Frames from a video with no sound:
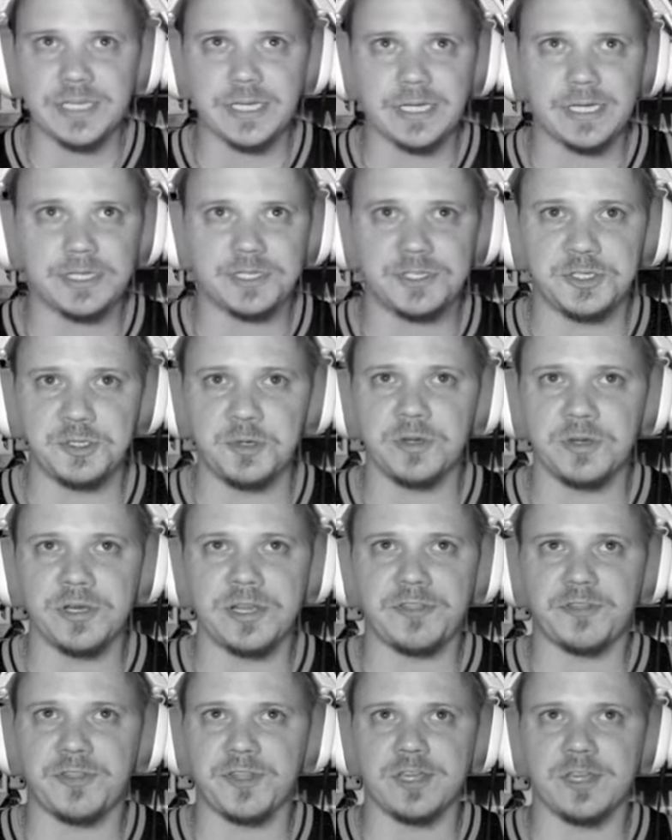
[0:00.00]
to do
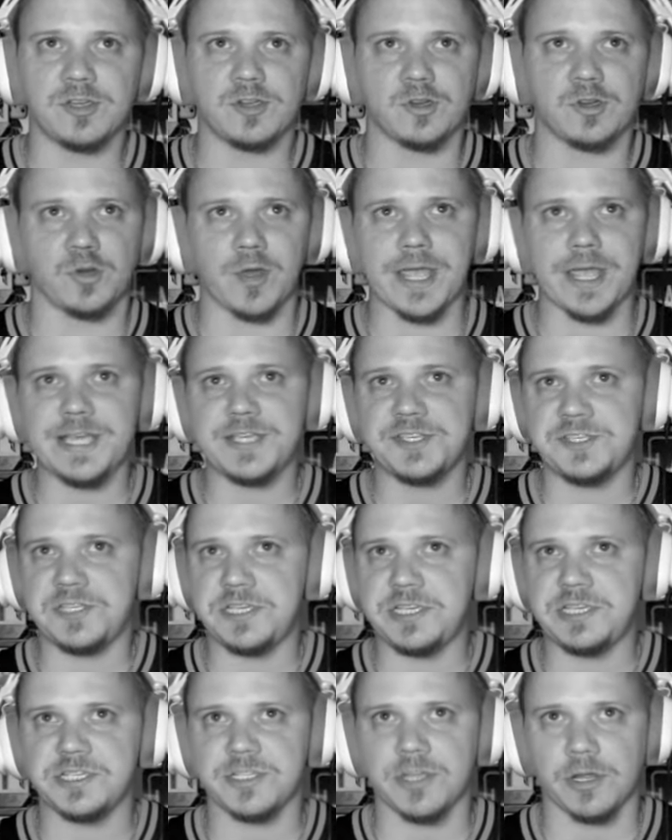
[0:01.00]
anything
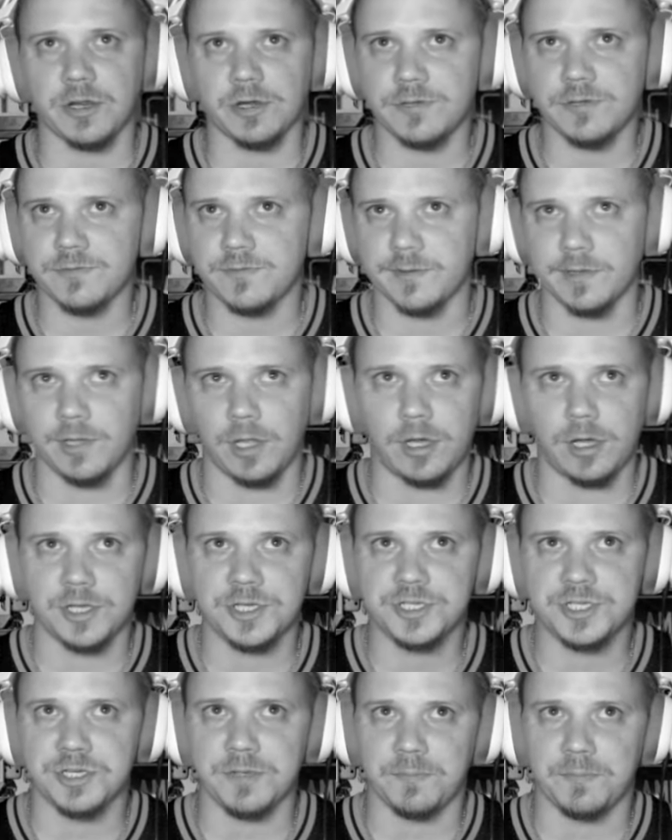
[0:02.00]
crazy. Start
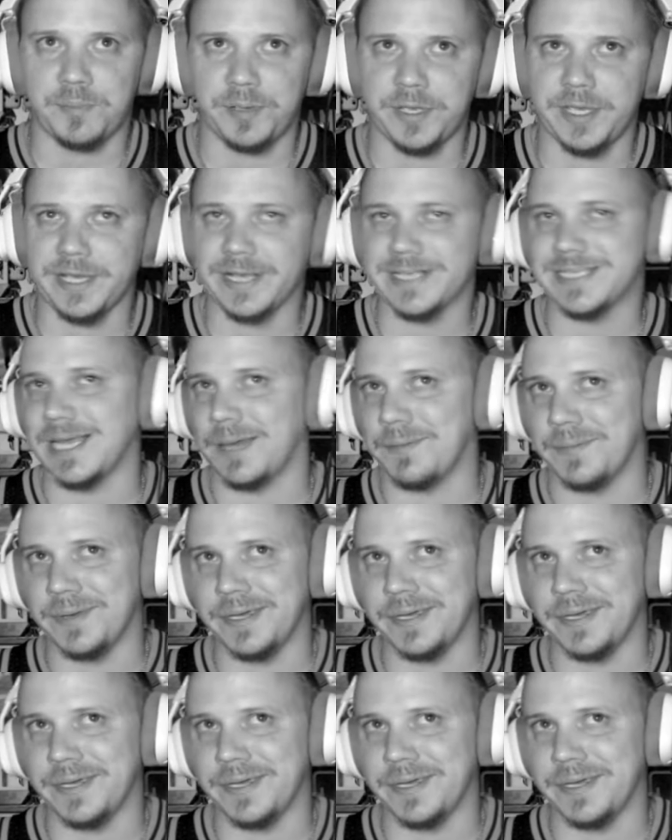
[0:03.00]
launching picks. I